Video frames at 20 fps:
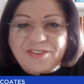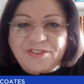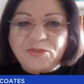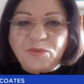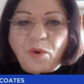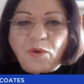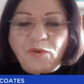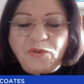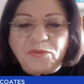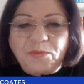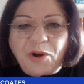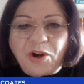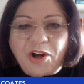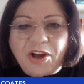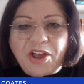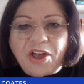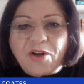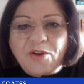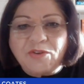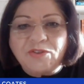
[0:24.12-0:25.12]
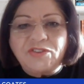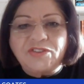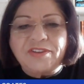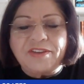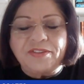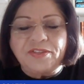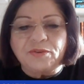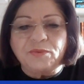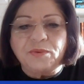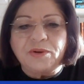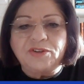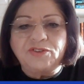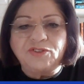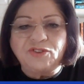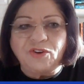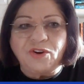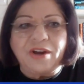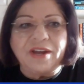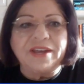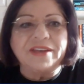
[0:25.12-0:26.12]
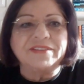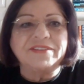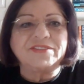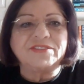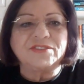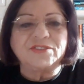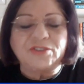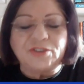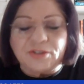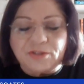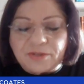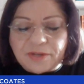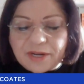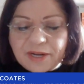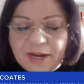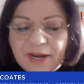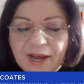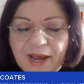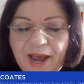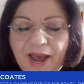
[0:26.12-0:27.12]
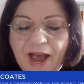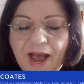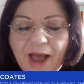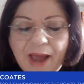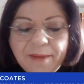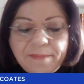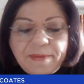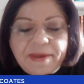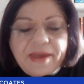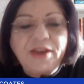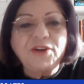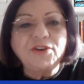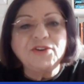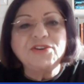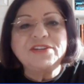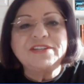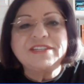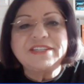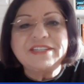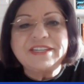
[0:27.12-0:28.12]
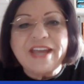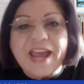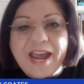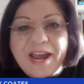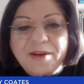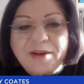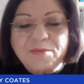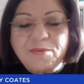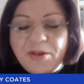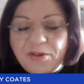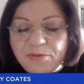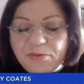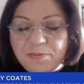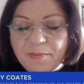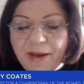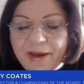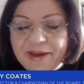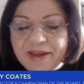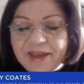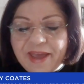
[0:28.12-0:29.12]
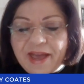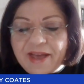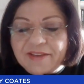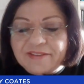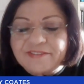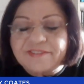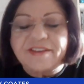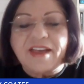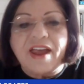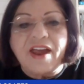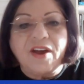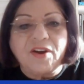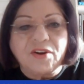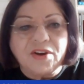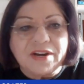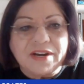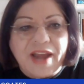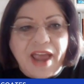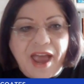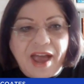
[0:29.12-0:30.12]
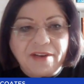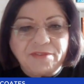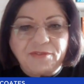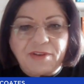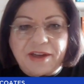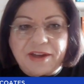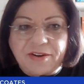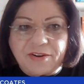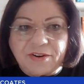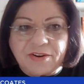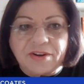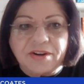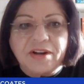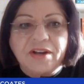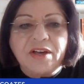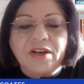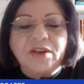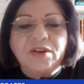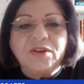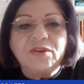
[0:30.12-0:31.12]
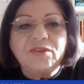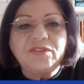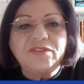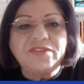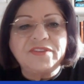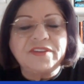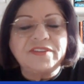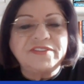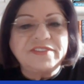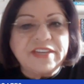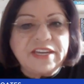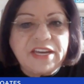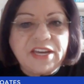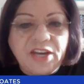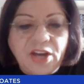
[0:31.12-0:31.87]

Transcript: This is Rosemary Coates at the Reshoring Institute. I'm here today with my guest, Aaron Halfacre, who's the